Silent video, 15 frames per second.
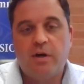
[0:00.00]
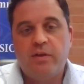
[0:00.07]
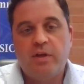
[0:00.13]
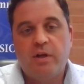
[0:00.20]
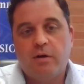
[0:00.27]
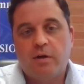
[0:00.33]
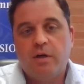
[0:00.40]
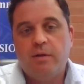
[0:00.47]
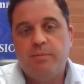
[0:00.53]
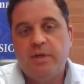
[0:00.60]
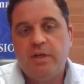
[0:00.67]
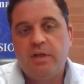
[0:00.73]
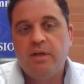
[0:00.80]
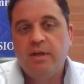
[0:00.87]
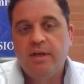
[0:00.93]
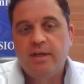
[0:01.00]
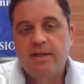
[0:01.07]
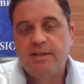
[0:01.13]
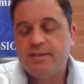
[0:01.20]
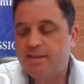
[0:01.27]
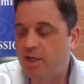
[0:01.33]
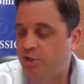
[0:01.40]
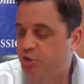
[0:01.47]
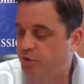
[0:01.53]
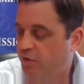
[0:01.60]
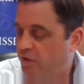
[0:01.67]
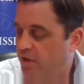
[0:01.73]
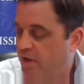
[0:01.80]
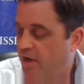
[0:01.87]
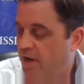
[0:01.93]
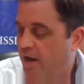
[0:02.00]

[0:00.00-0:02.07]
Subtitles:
I think, are going to be essential.